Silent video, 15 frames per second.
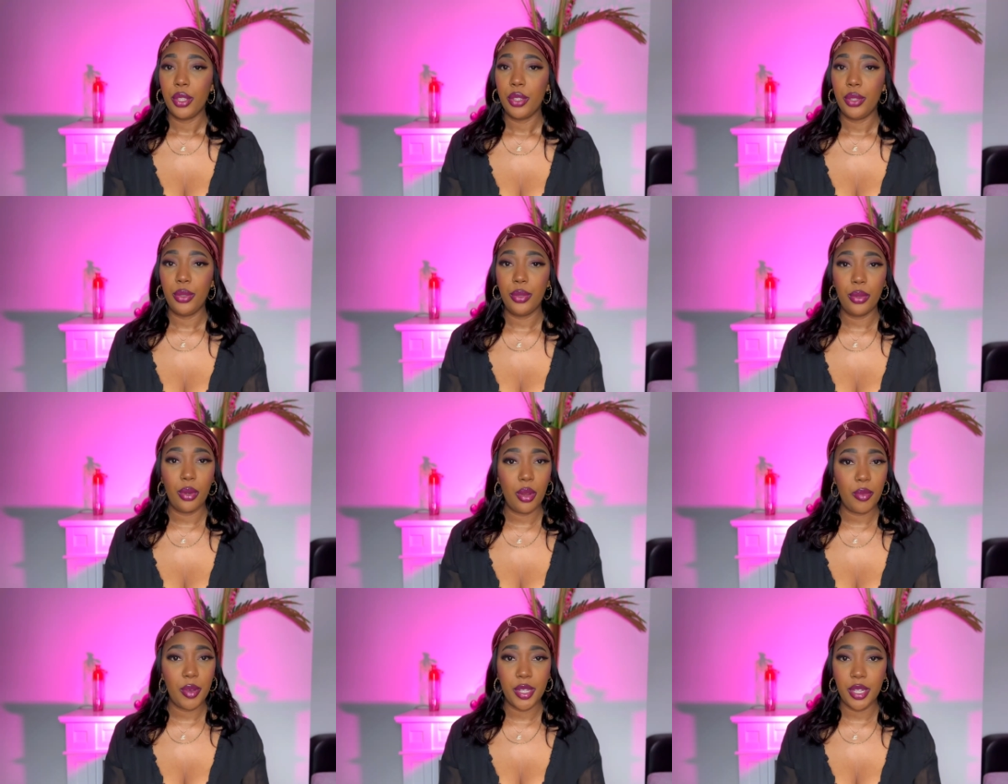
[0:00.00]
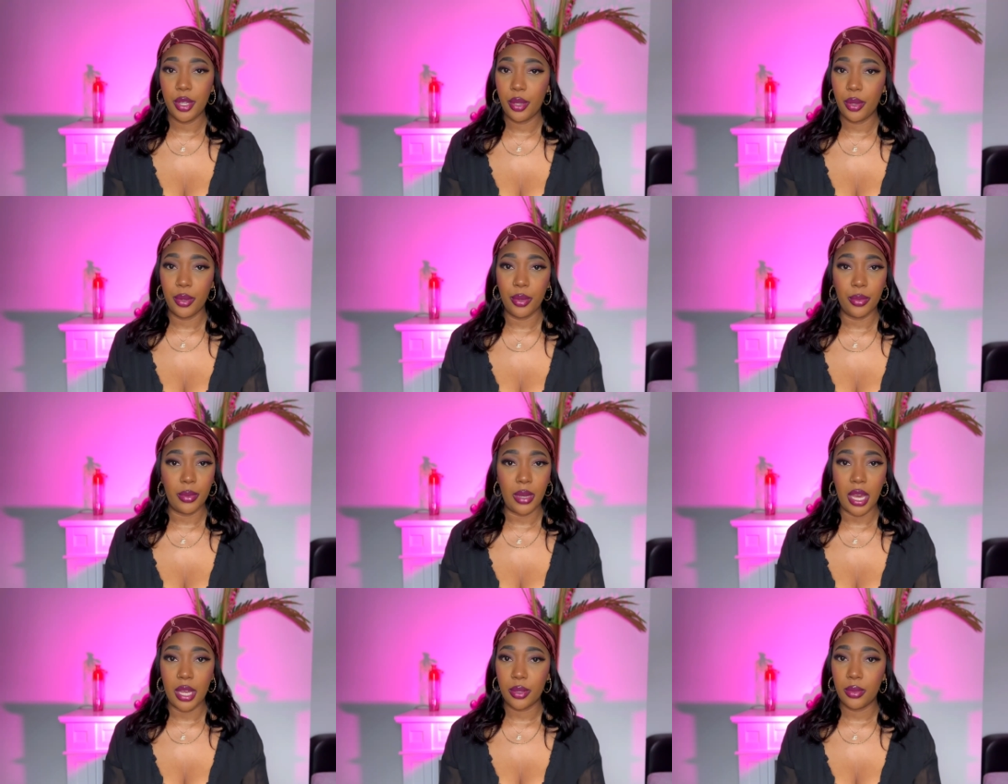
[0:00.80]
You already know
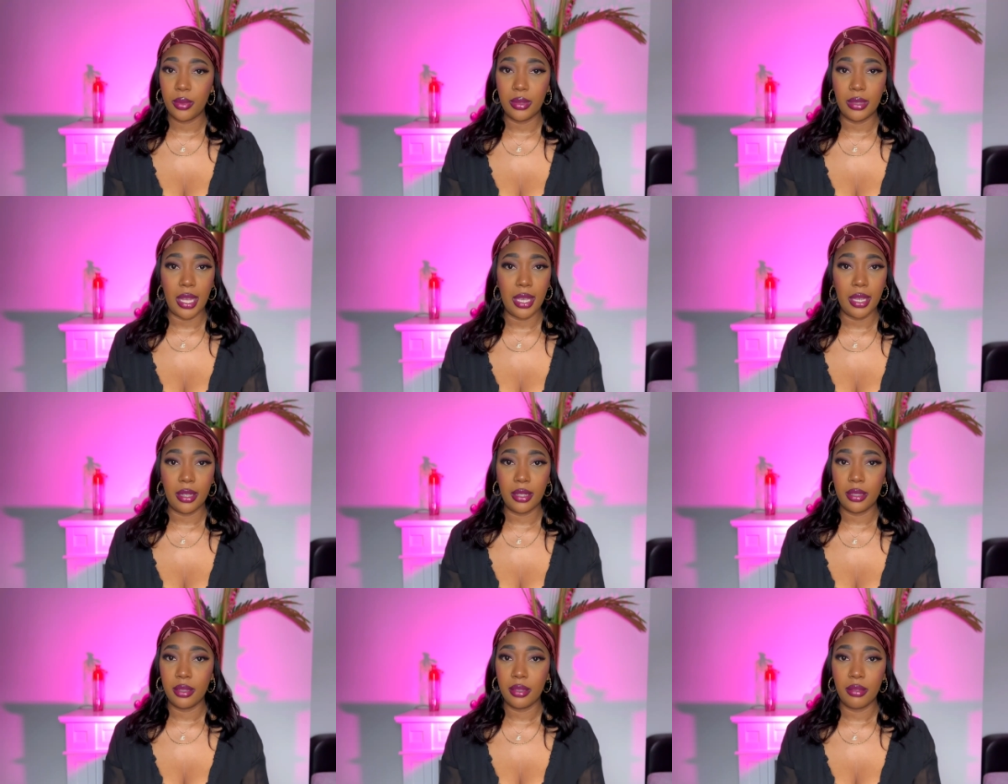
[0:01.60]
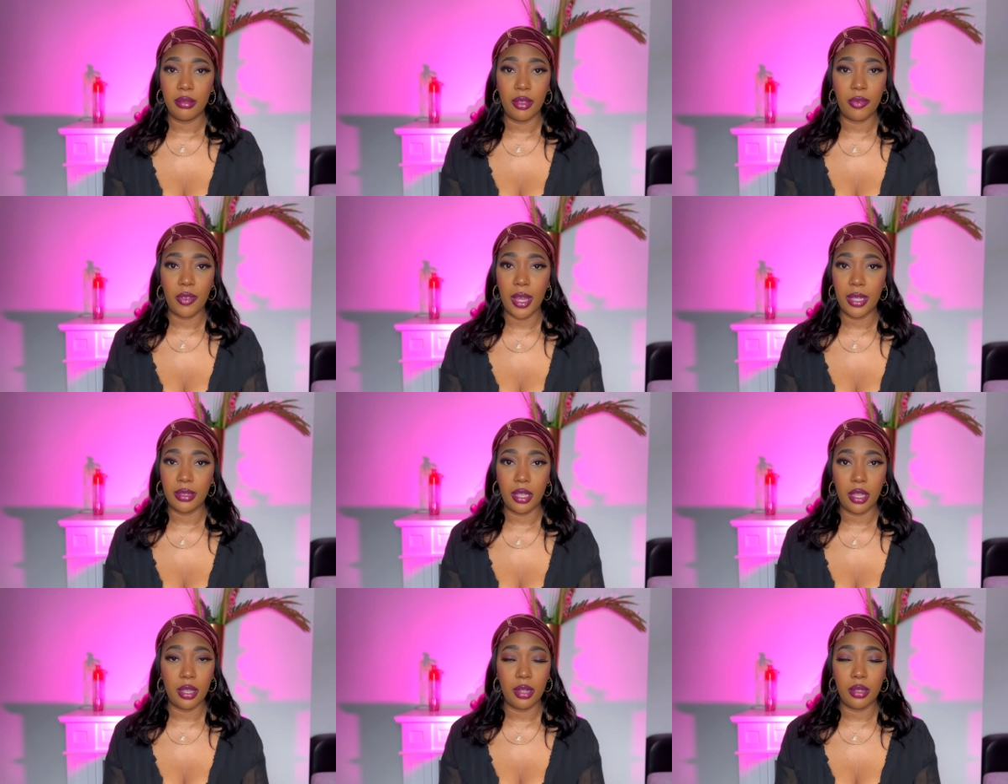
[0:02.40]
I don't like the fact
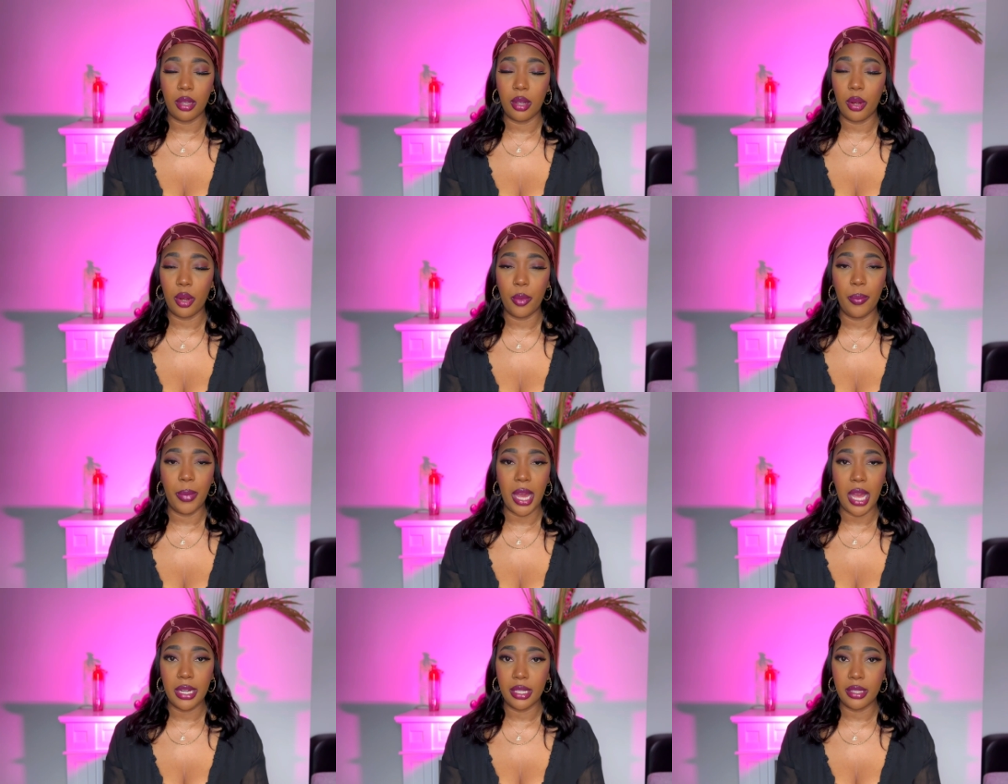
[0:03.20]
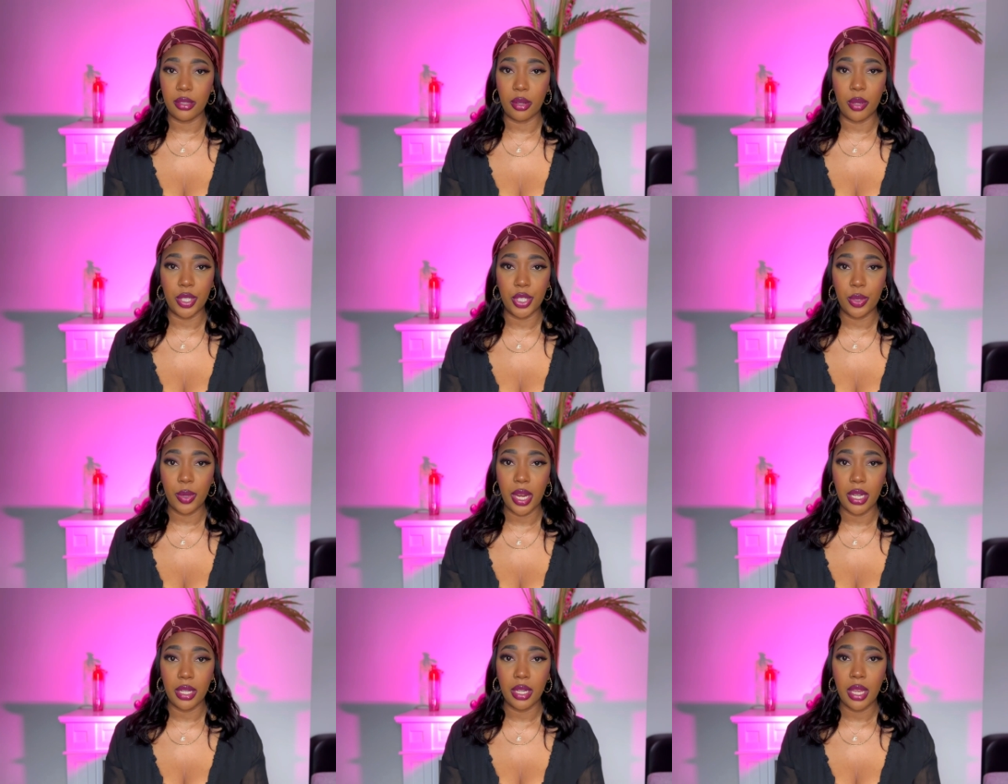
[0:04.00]
that our bodies are a
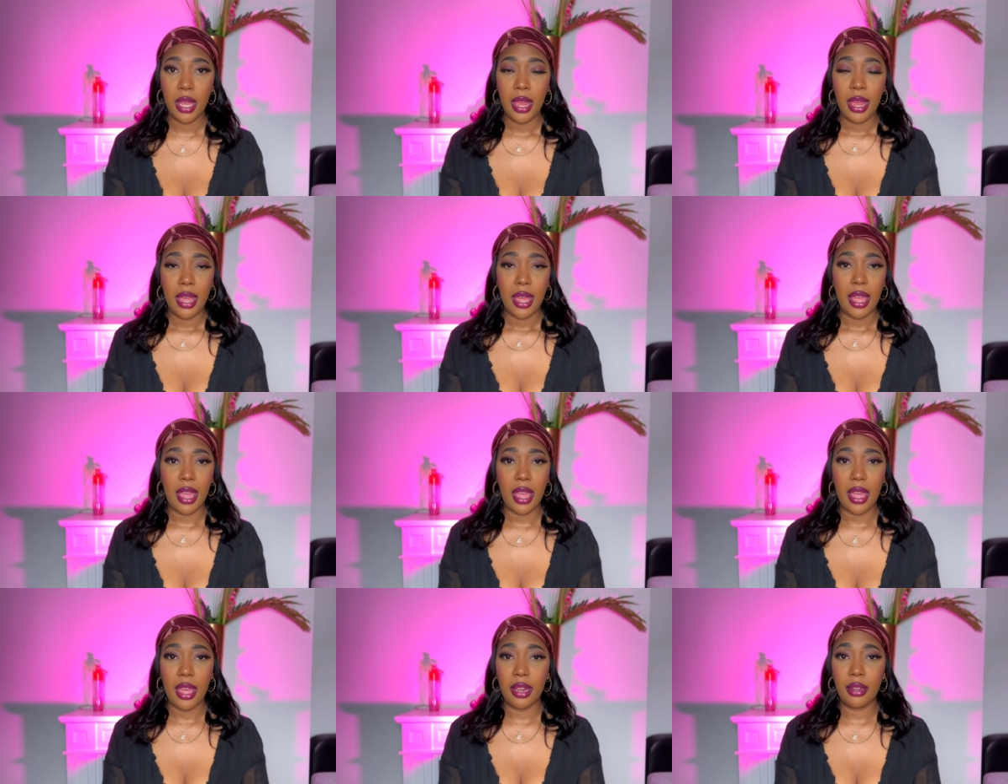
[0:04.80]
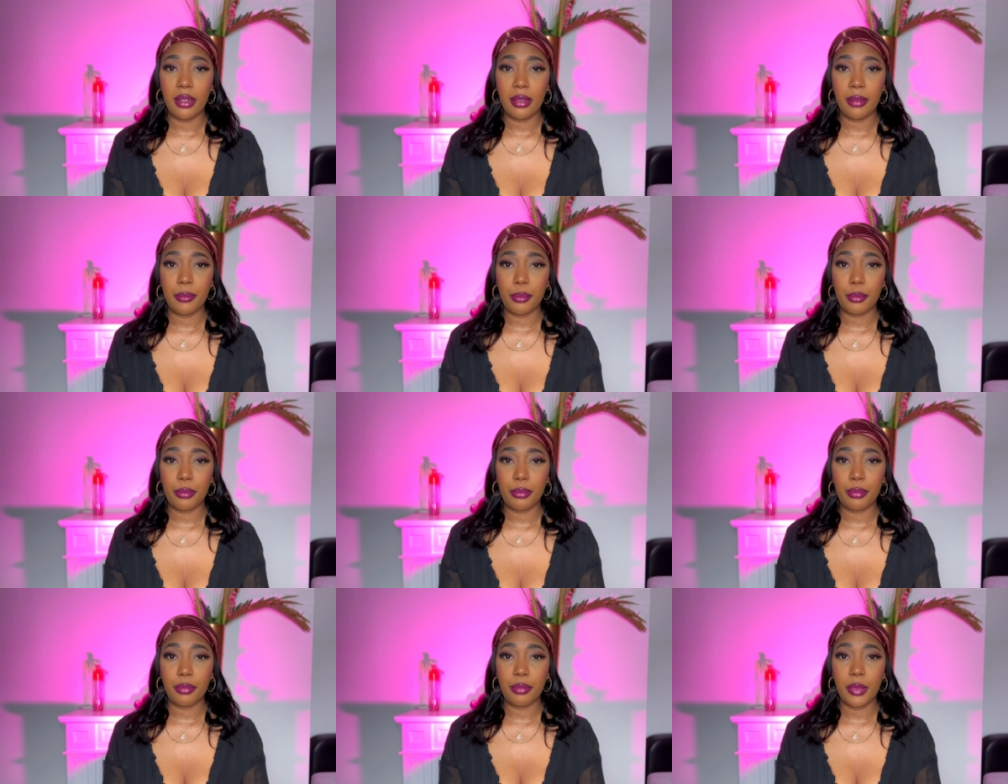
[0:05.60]
trend and
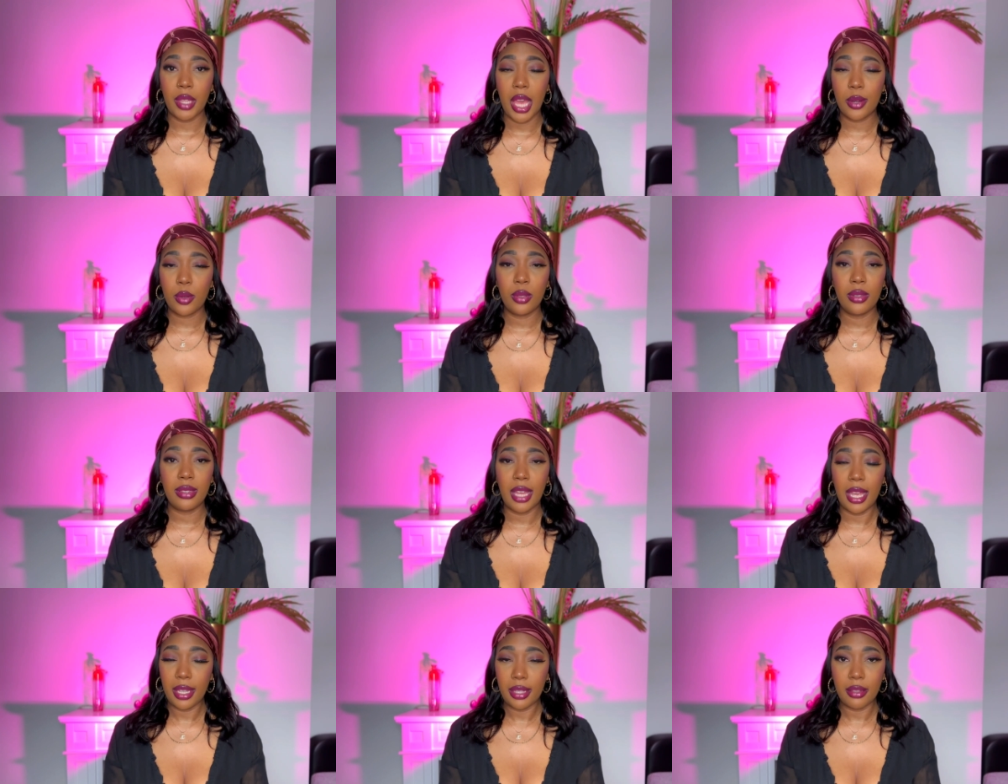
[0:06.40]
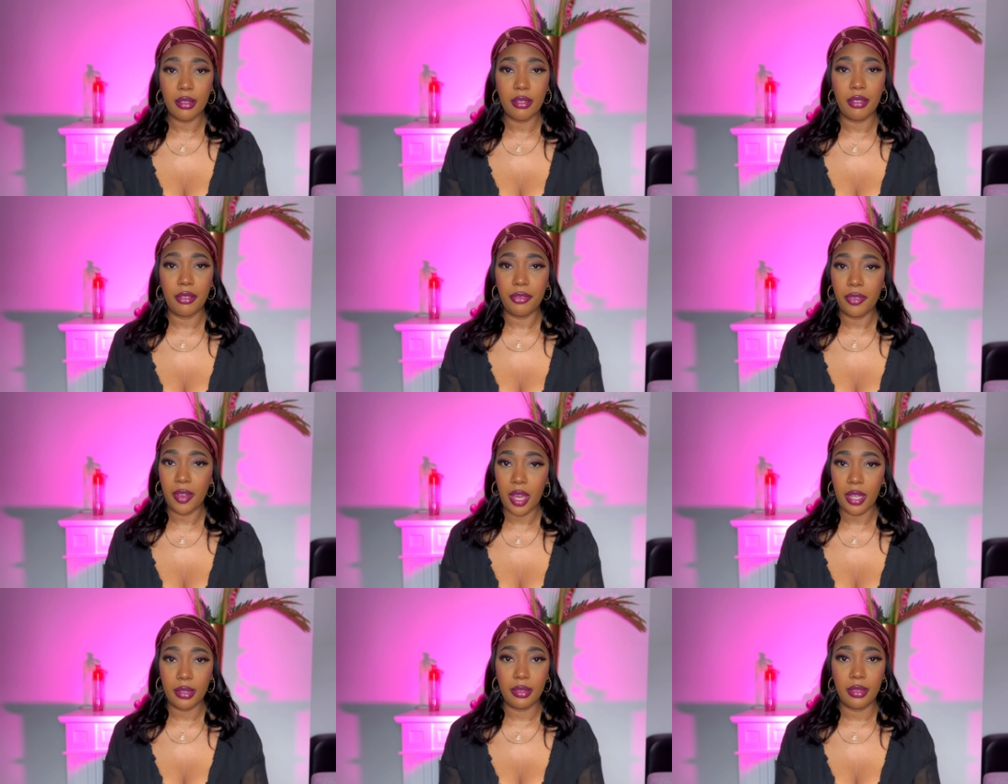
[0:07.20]
I don't like the
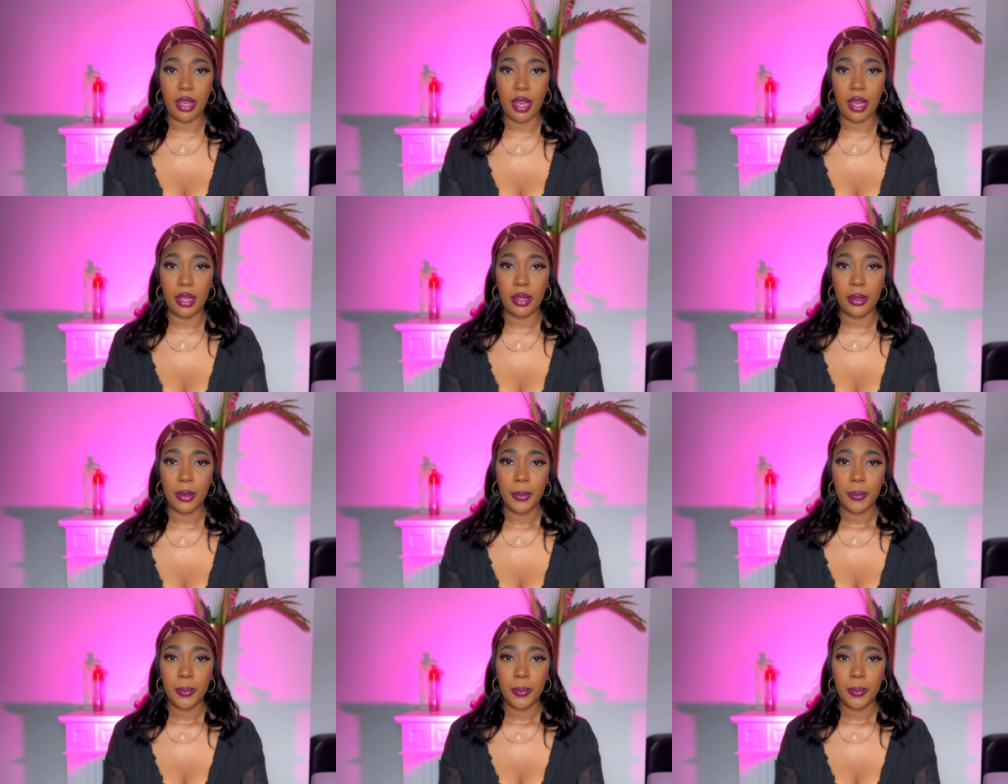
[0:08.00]
fact that